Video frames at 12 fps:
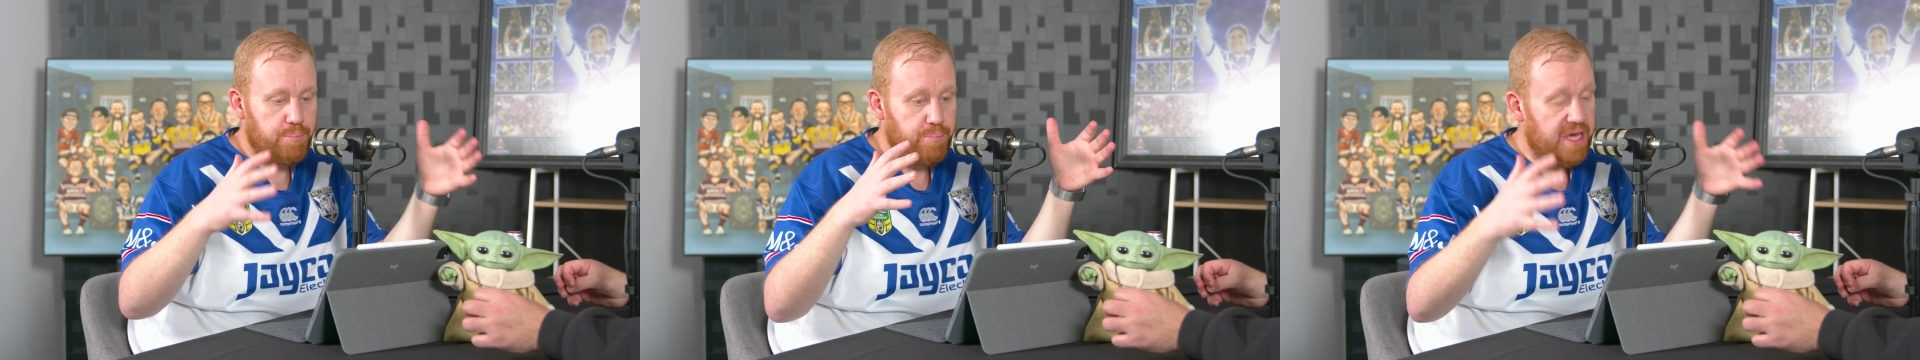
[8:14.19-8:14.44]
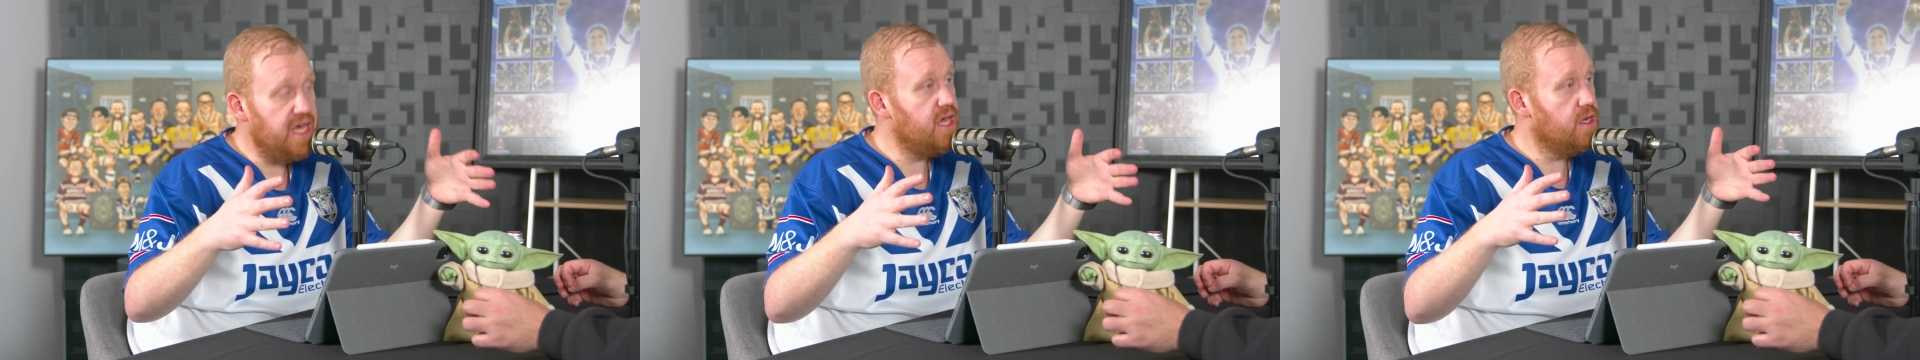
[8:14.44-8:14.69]

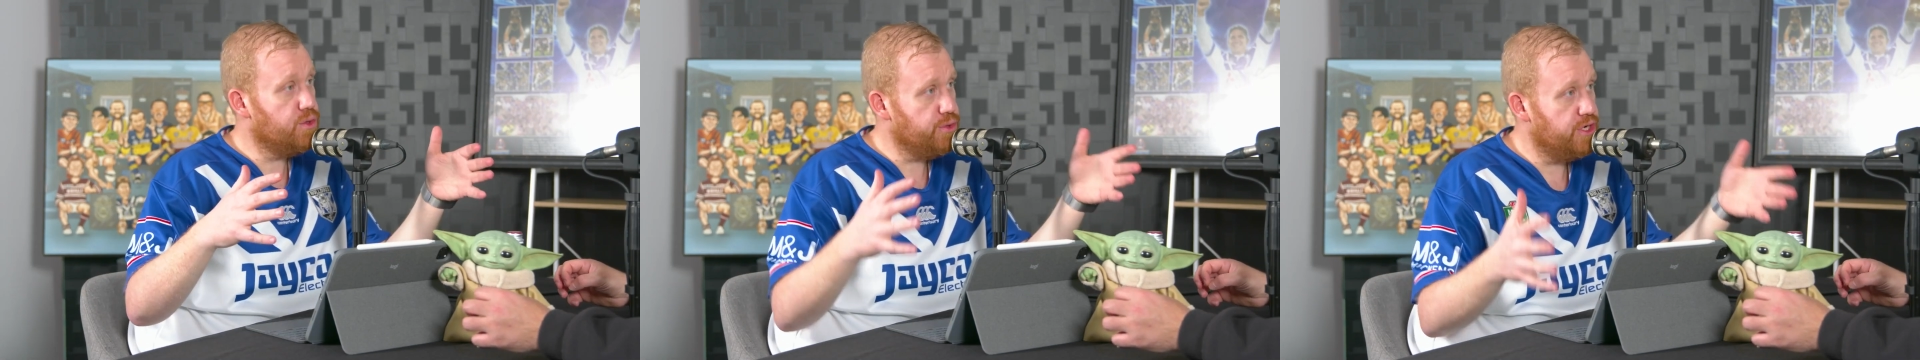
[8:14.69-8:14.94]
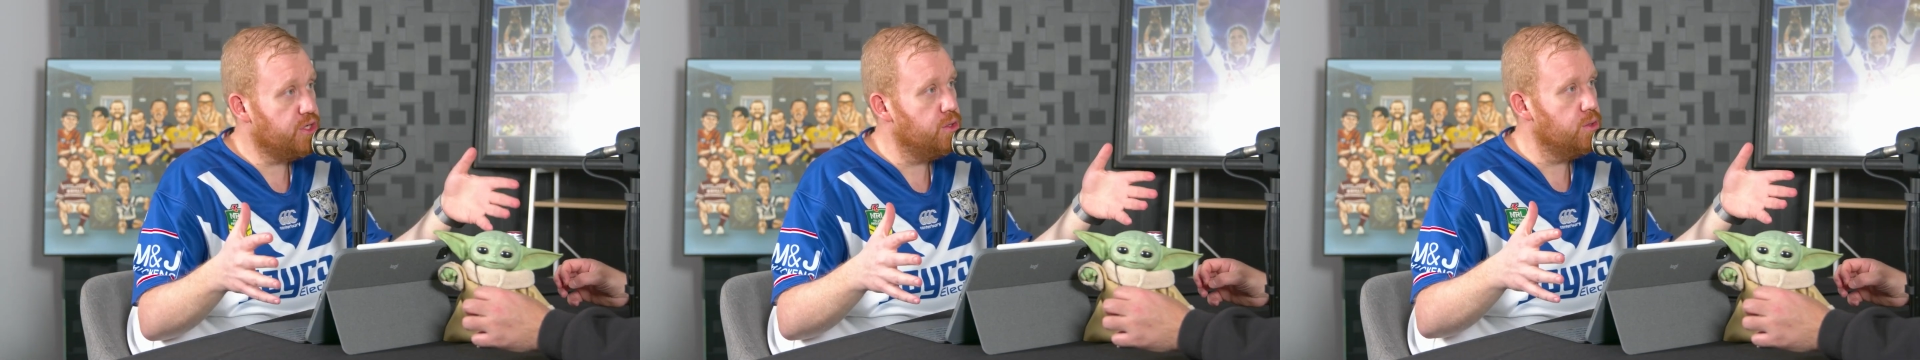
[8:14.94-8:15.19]
be
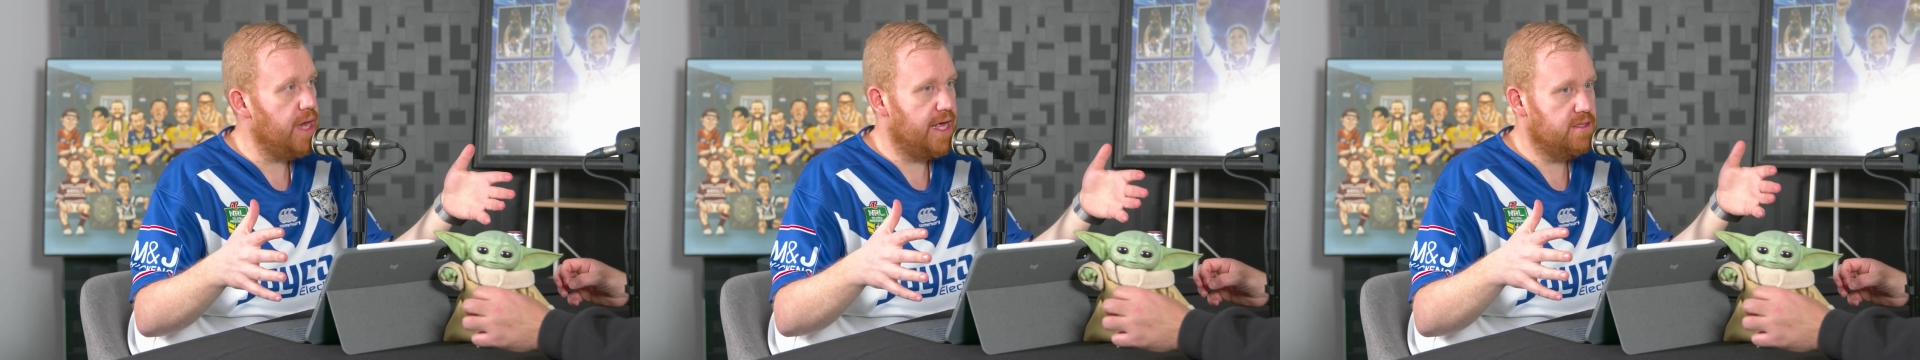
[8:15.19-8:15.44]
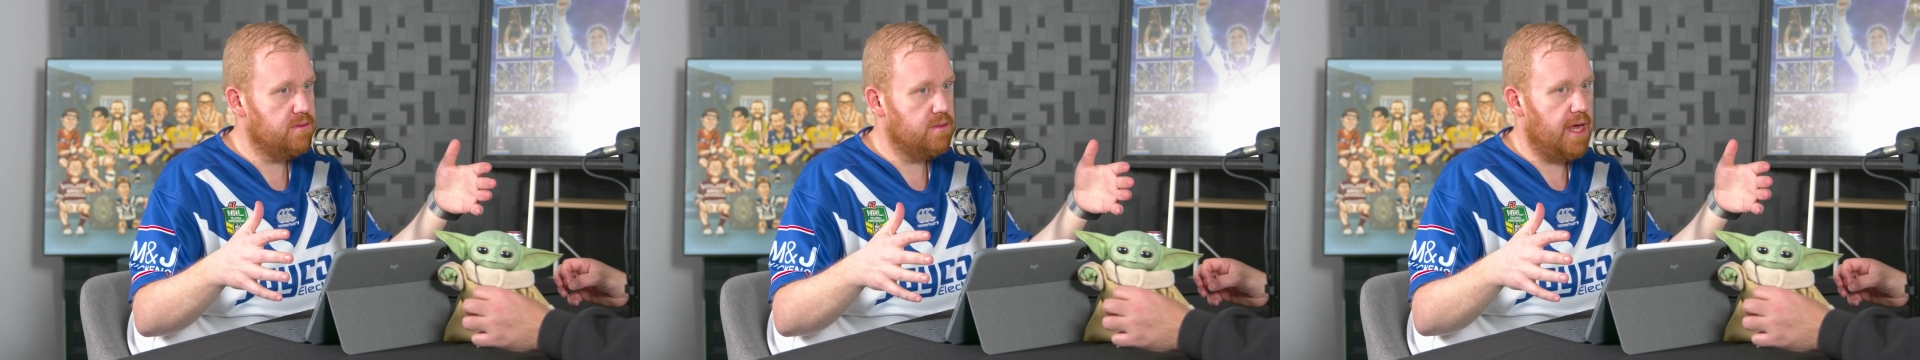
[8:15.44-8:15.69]
critical
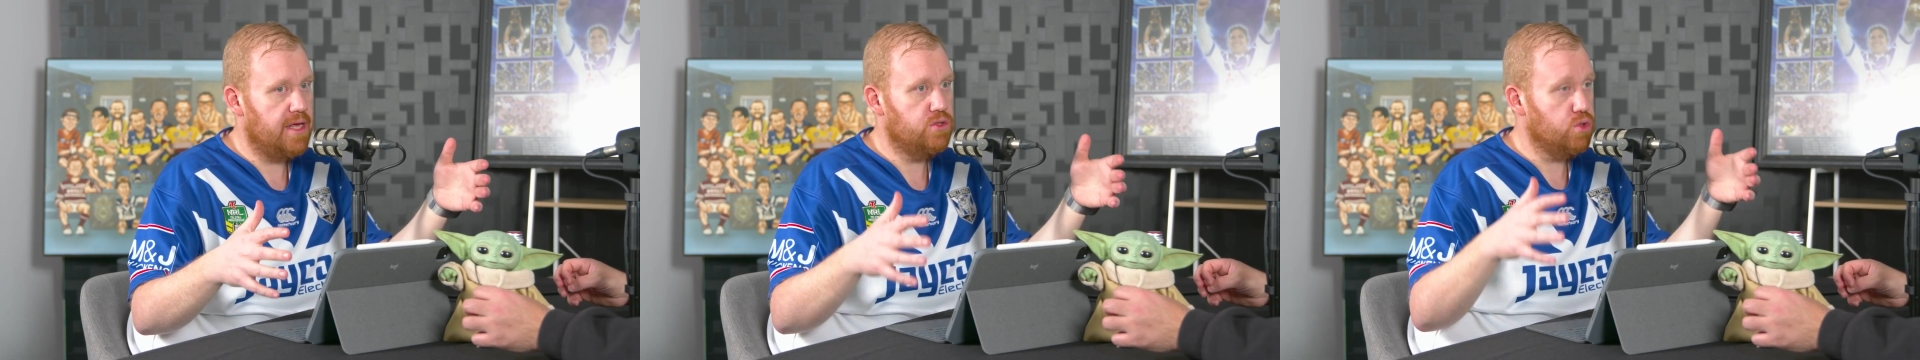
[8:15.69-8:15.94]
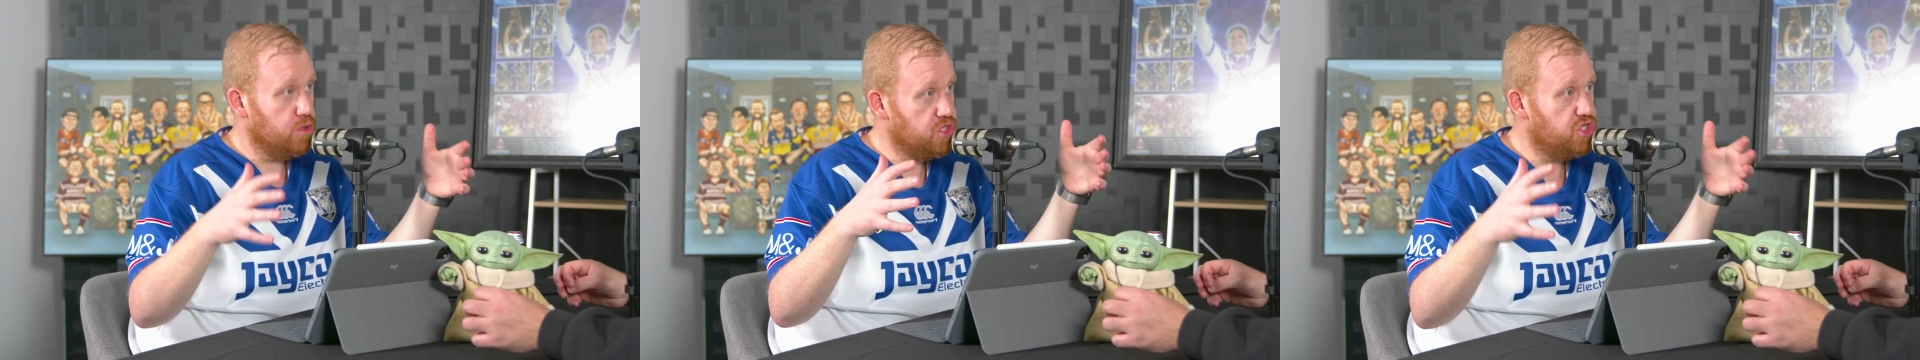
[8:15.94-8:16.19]
and
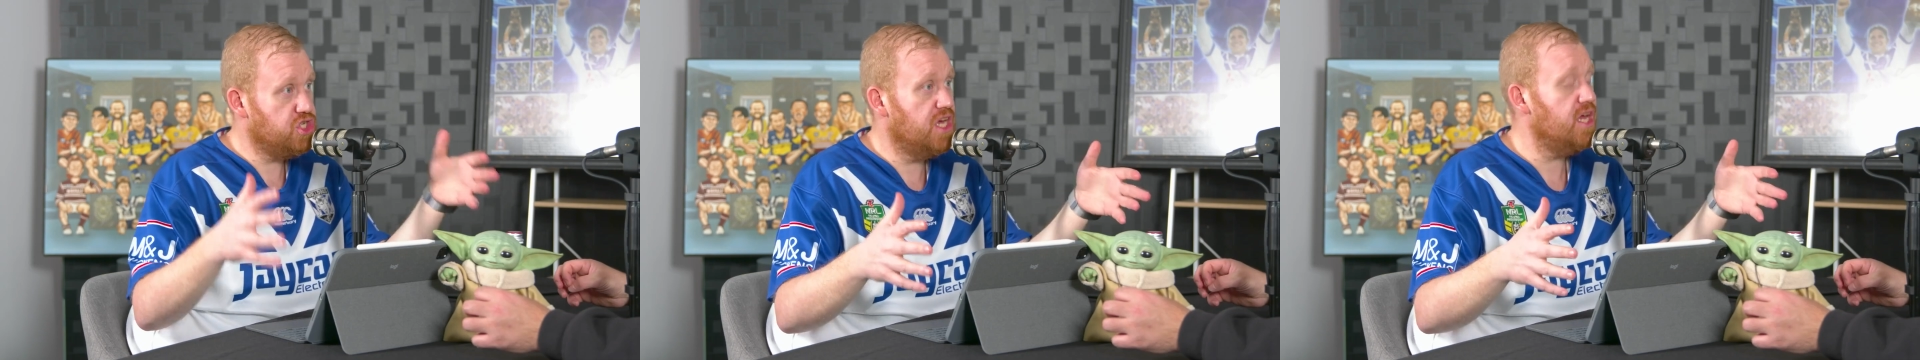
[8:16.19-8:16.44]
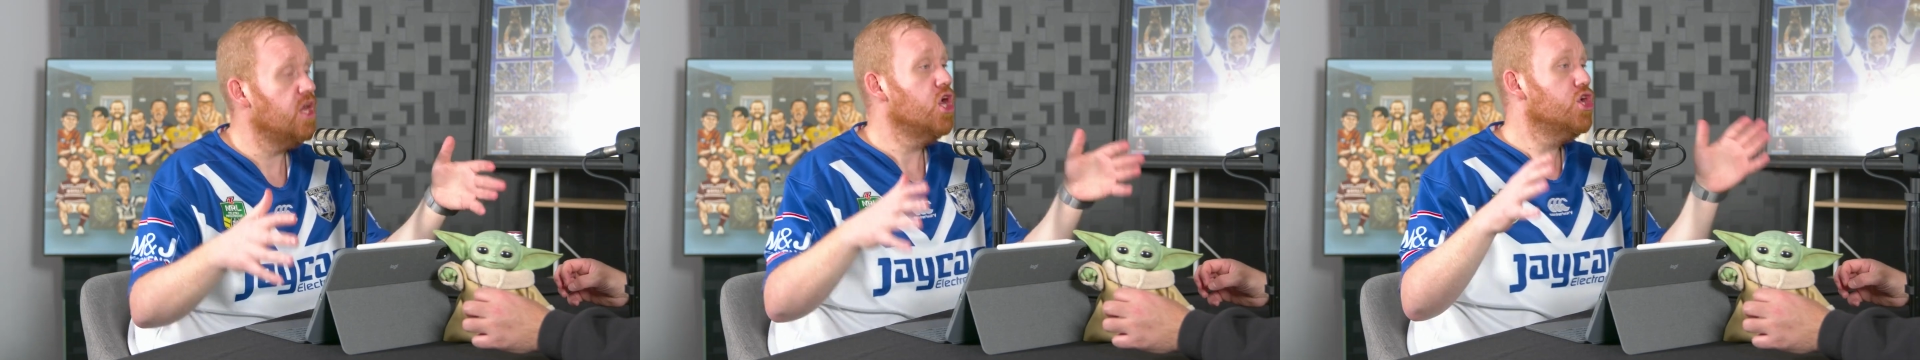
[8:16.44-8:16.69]
talk shit, look,